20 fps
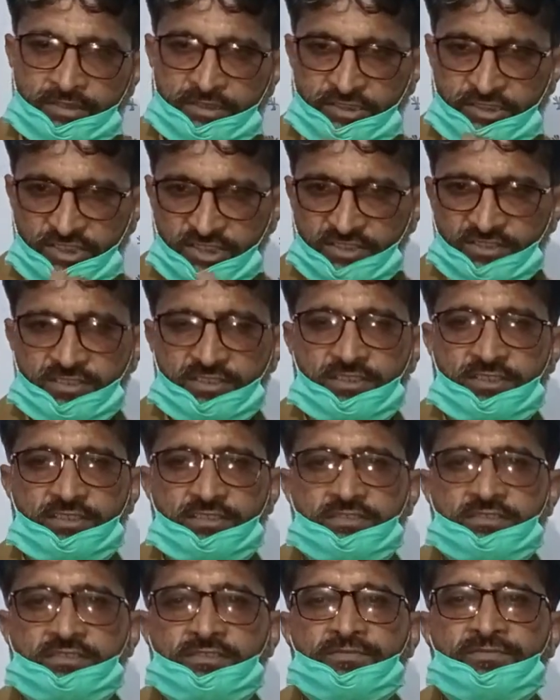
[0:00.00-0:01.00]
This
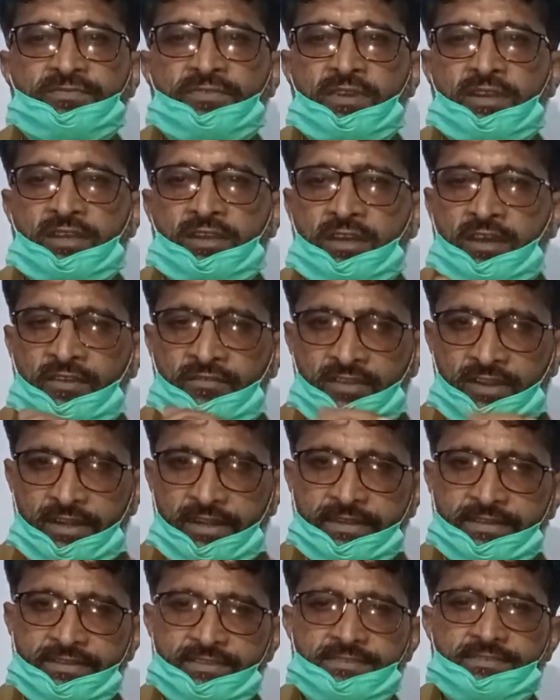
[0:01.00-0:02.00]
is for
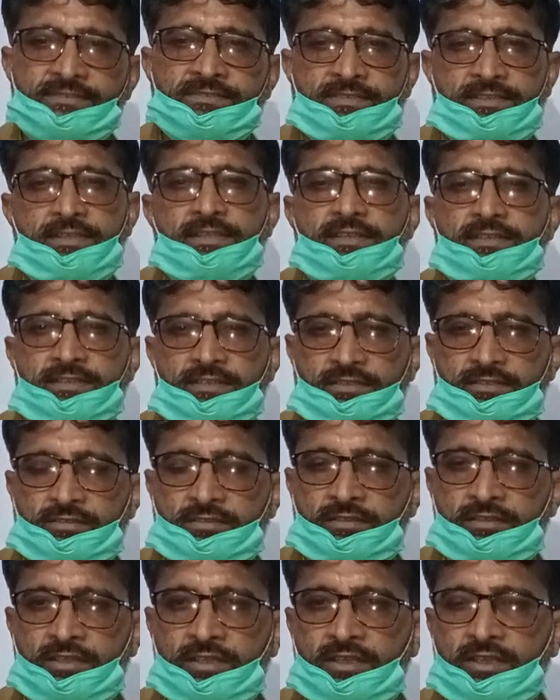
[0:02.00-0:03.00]
our
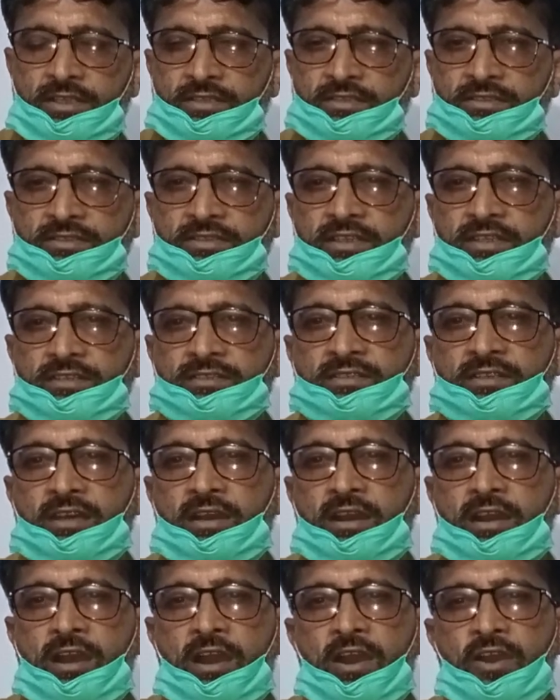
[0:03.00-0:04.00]
understanding that
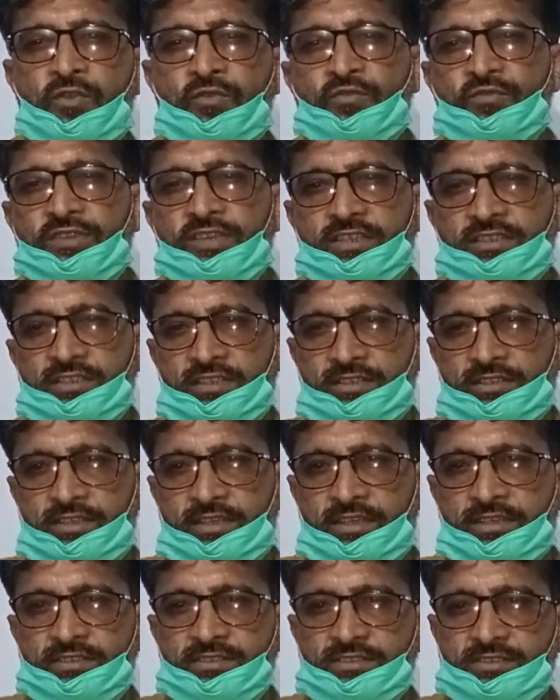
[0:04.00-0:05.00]
how we can
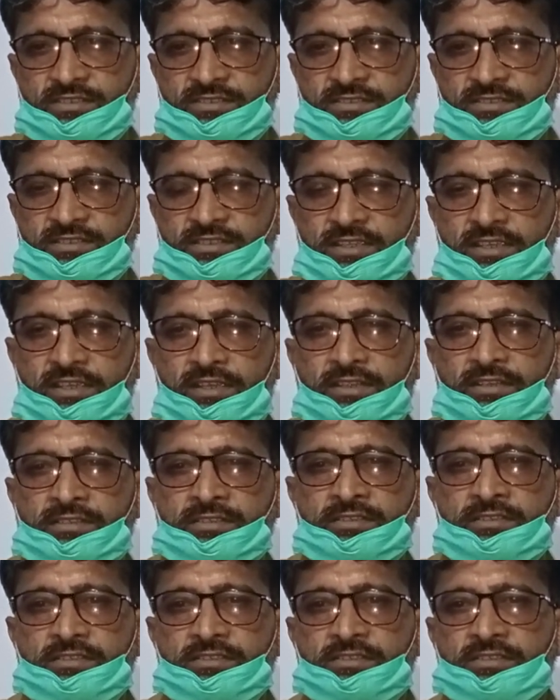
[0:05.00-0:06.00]

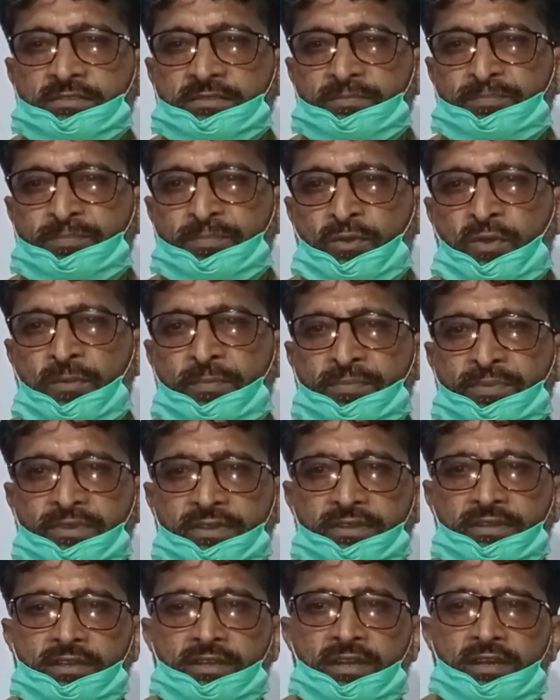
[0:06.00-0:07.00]
understand
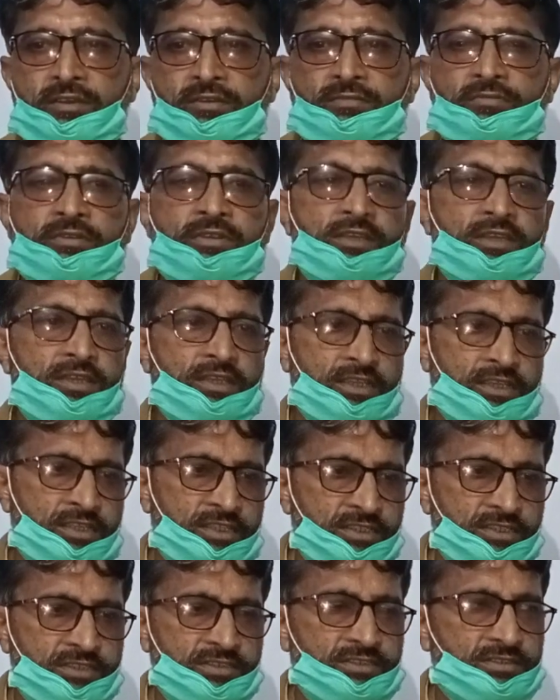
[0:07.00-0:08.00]
proper noun.
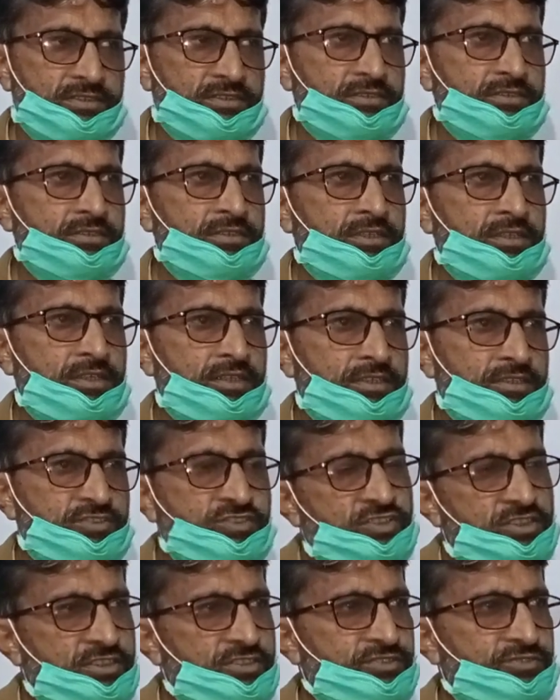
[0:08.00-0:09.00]
Here
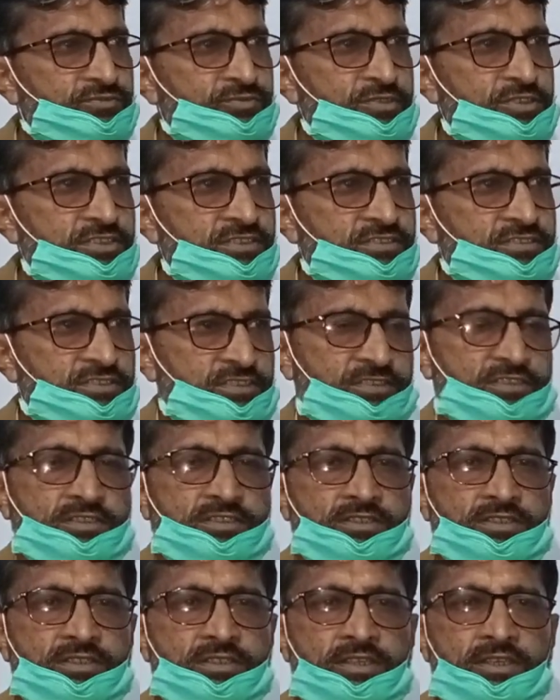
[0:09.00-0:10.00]
just we
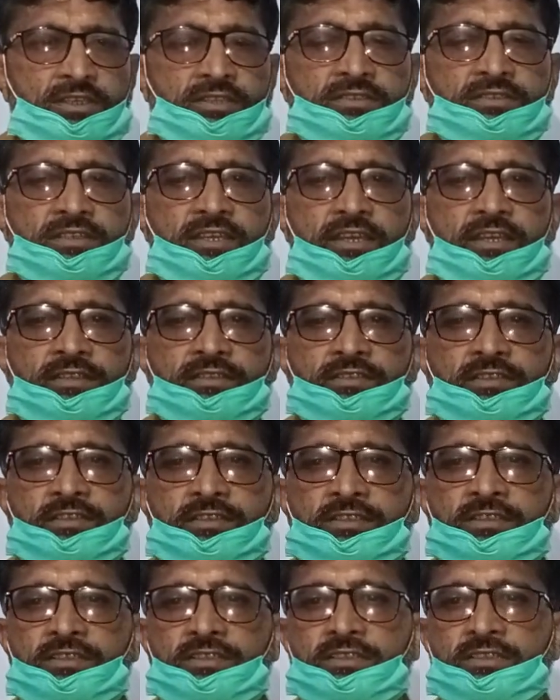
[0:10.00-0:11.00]
say that
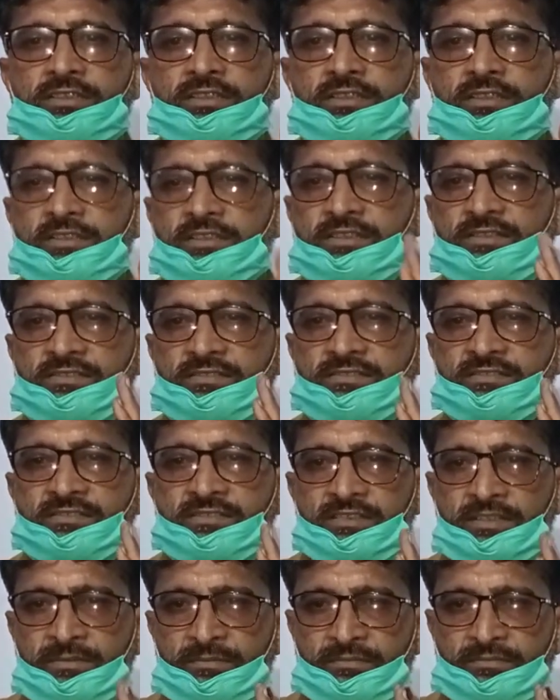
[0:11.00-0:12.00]
he is
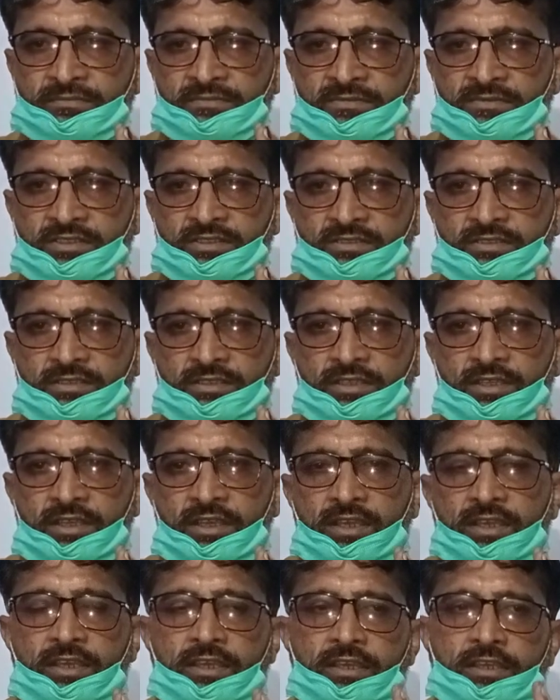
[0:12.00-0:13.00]
sent.
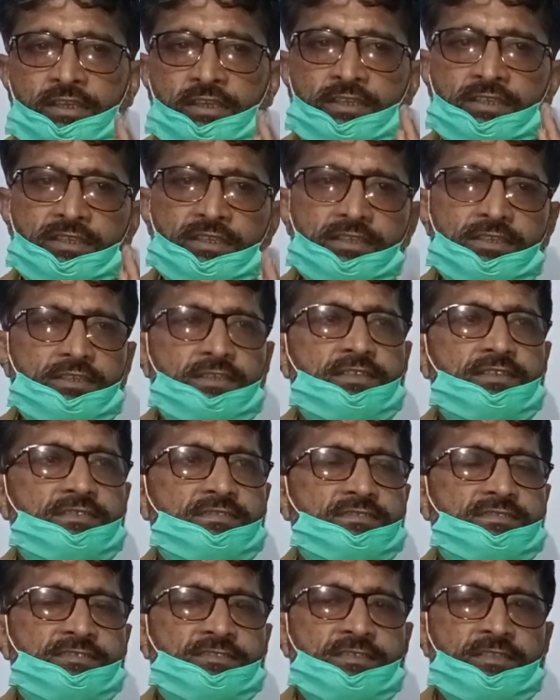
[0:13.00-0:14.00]
He
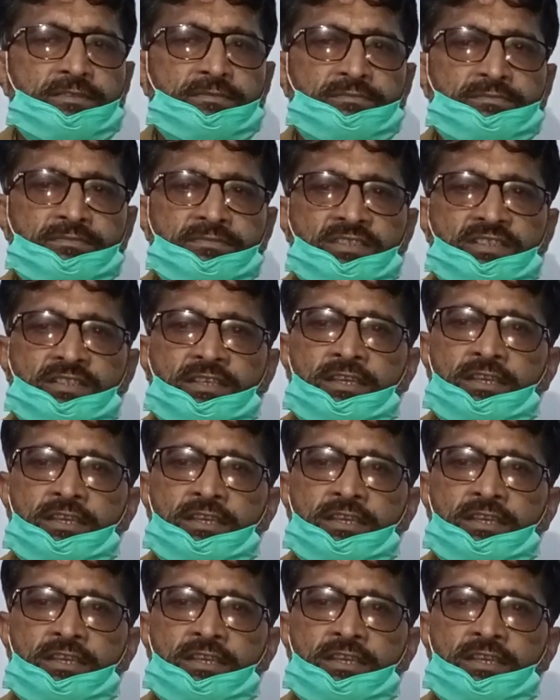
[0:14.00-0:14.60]
is sent.